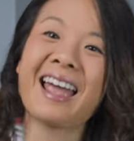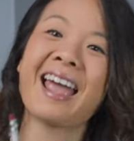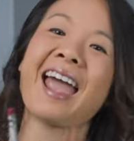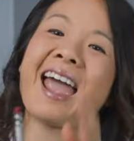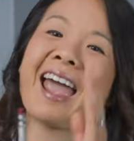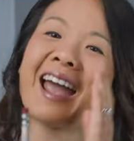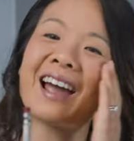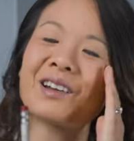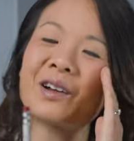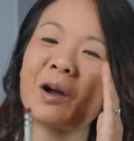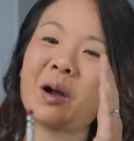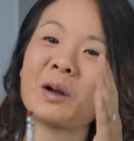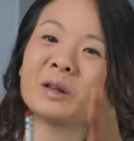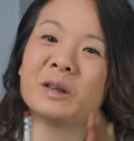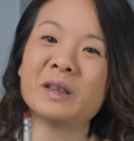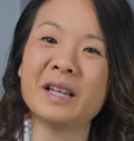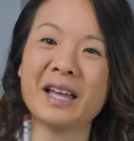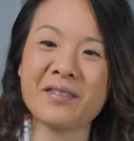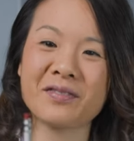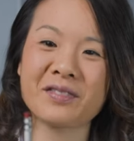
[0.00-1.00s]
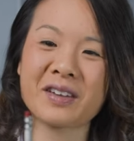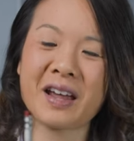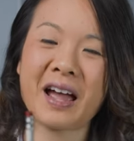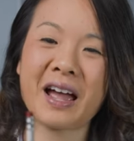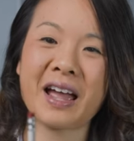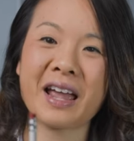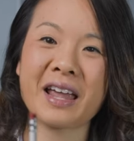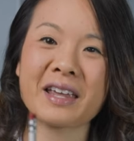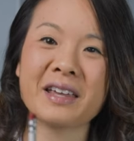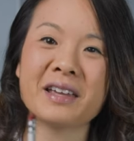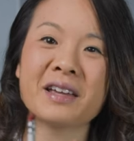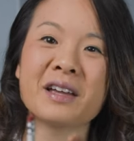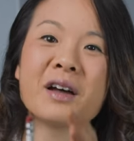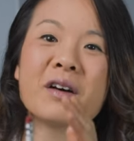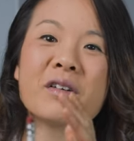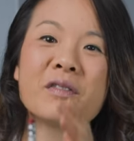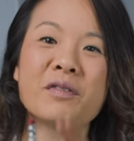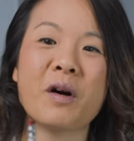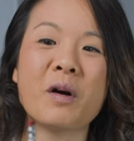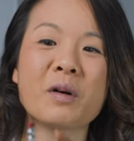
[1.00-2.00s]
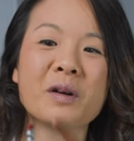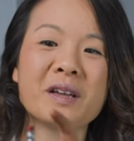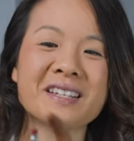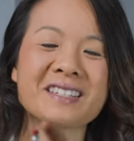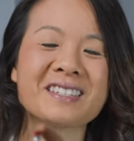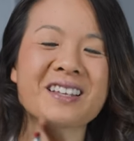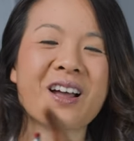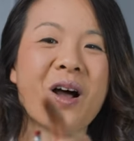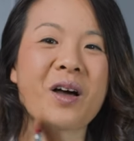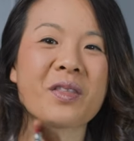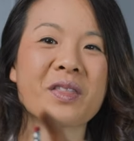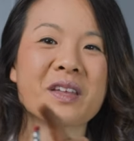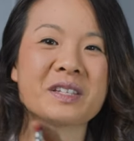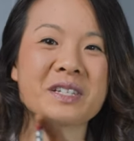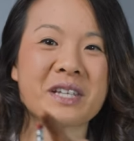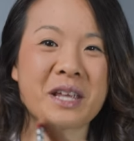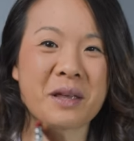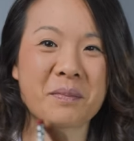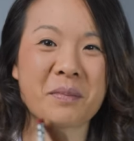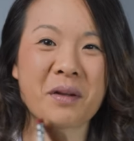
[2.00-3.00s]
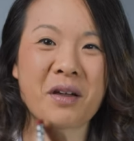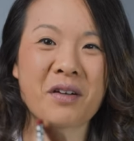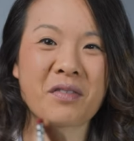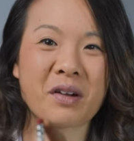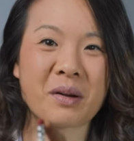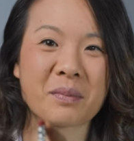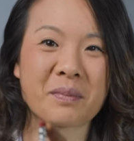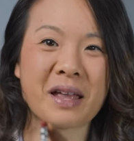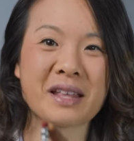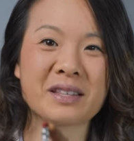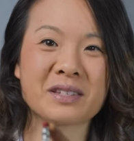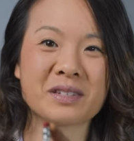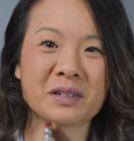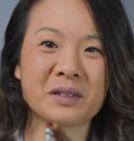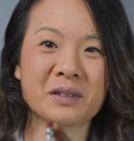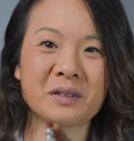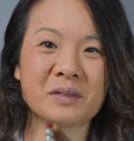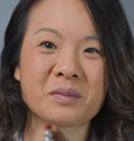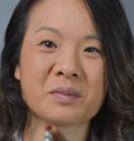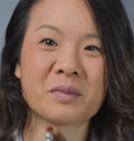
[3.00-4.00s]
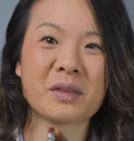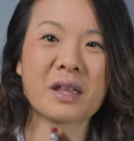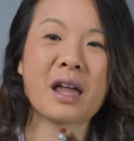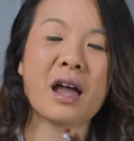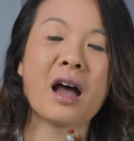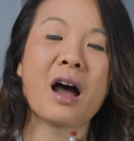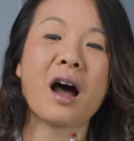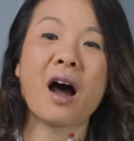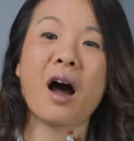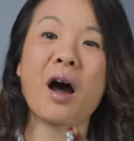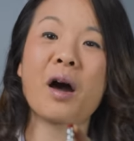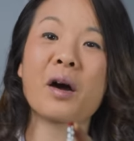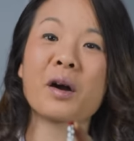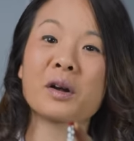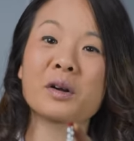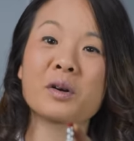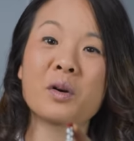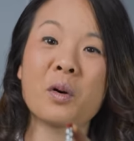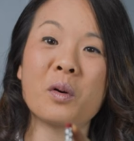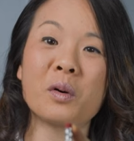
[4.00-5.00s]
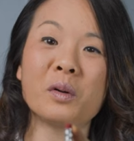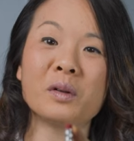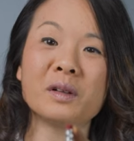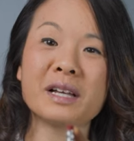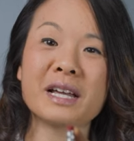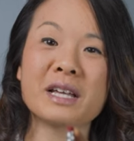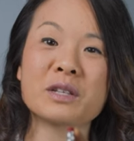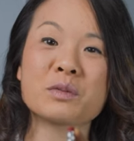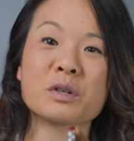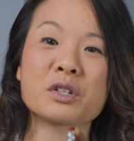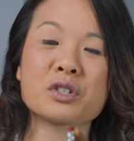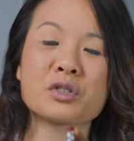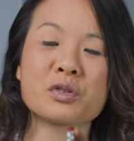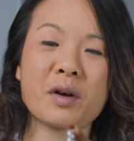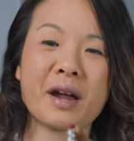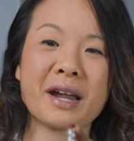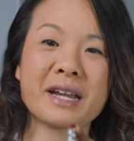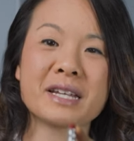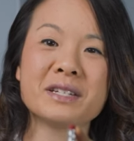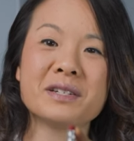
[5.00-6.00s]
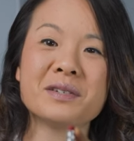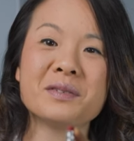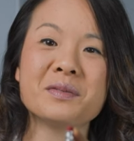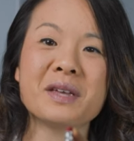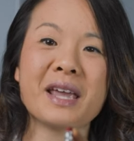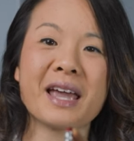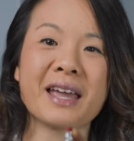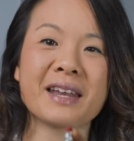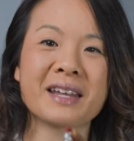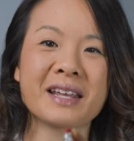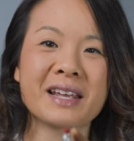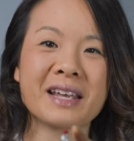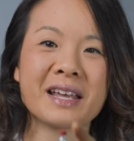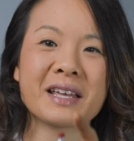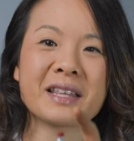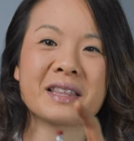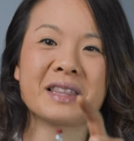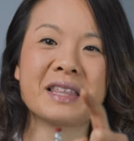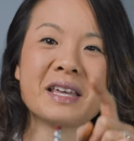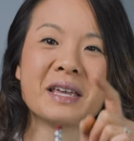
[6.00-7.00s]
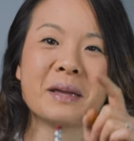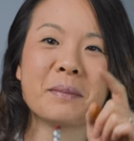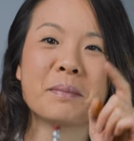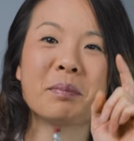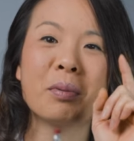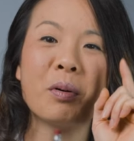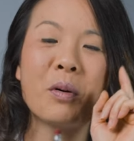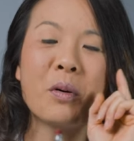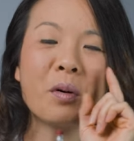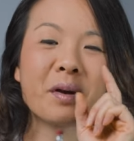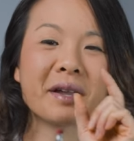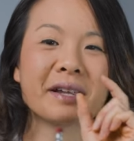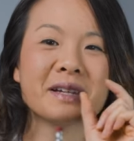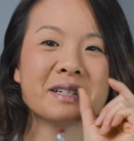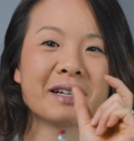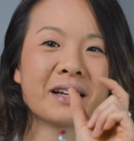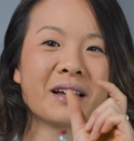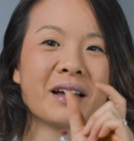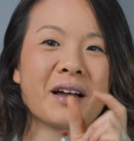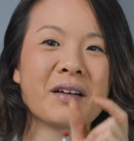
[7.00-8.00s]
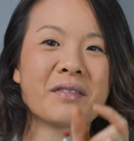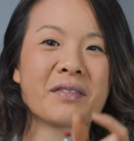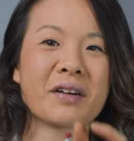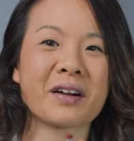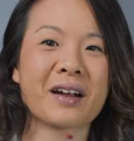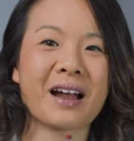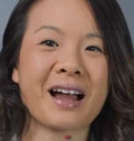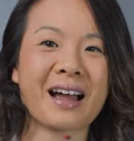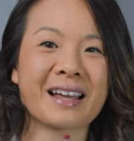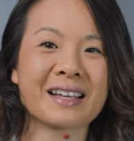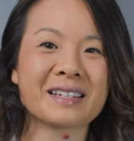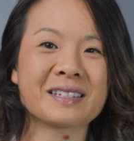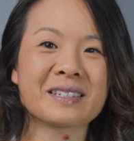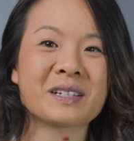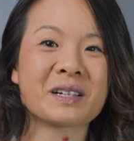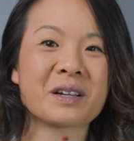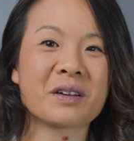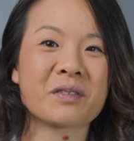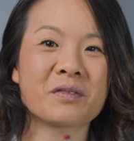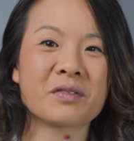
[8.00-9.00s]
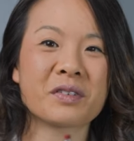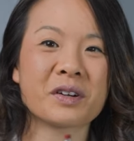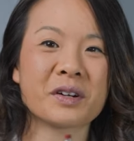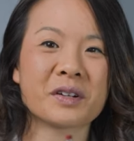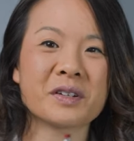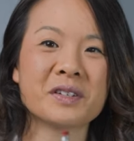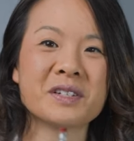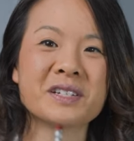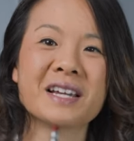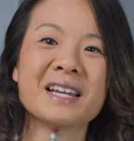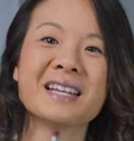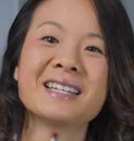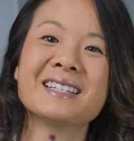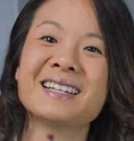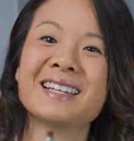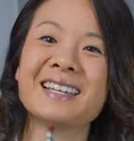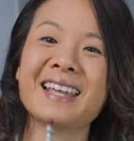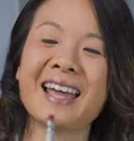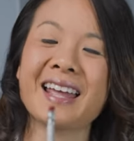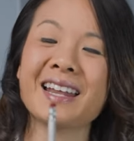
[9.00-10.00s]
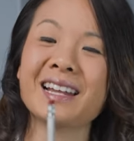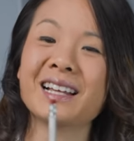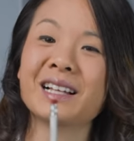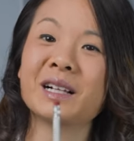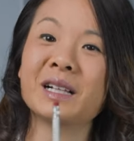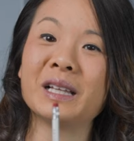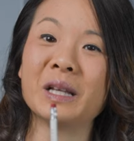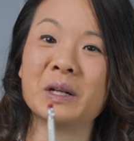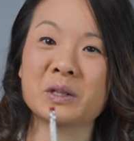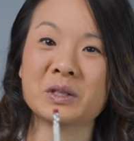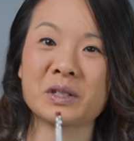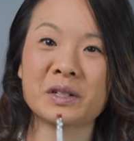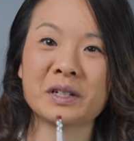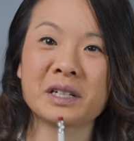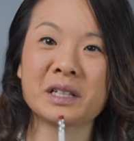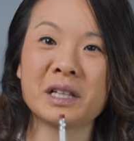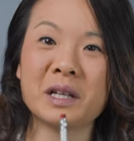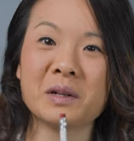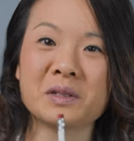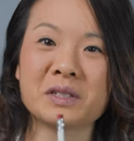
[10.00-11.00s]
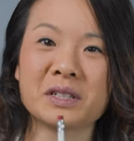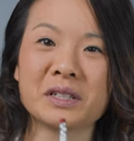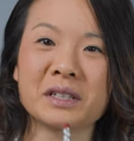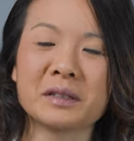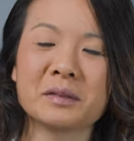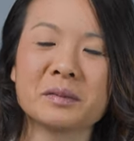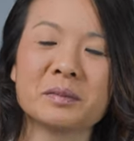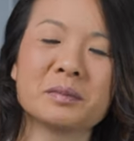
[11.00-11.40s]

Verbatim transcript: and our left eye focused on the tip of our pencil. Our goal is we're trying to get the point of our eyes to converge to get closer and closer.